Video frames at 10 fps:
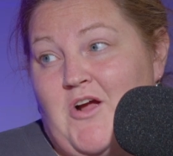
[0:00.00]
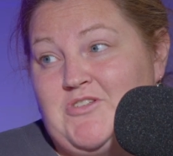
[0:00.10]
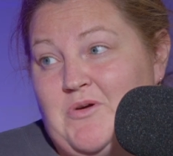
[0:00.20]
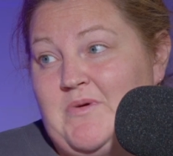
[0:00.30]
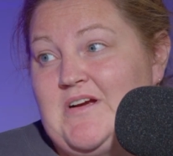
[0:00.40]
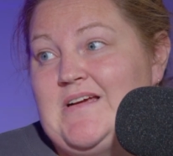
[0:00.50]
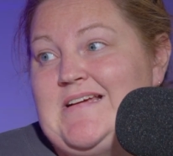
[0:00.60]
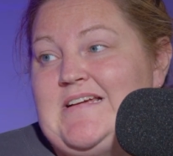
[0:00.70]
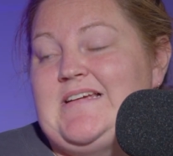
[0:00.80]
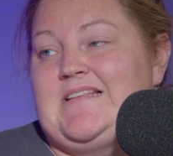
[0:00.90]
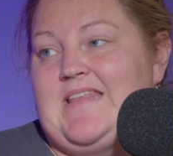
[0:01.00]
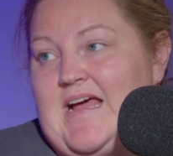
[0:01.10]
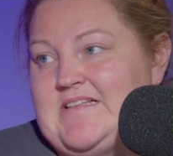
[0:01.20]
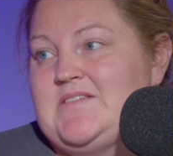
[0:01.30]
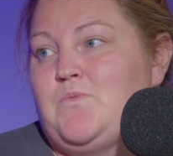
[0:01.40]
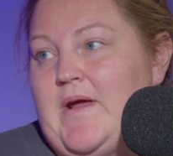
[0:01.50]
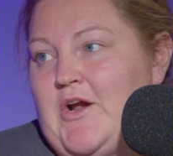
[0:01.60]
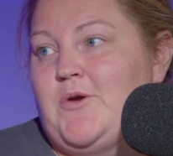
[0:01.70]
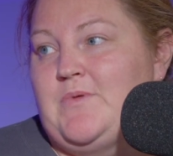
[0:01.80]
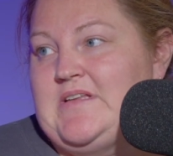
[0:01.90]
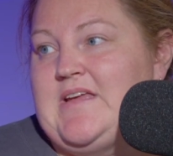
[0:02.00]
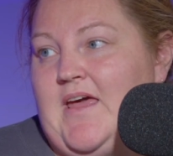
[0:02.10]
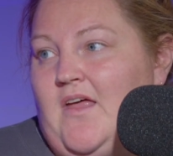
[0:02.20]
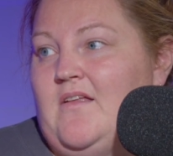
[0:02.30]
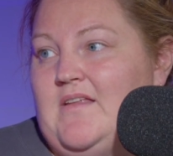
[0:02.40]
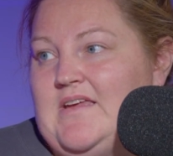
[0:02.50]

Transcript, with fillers: October, that's when our retail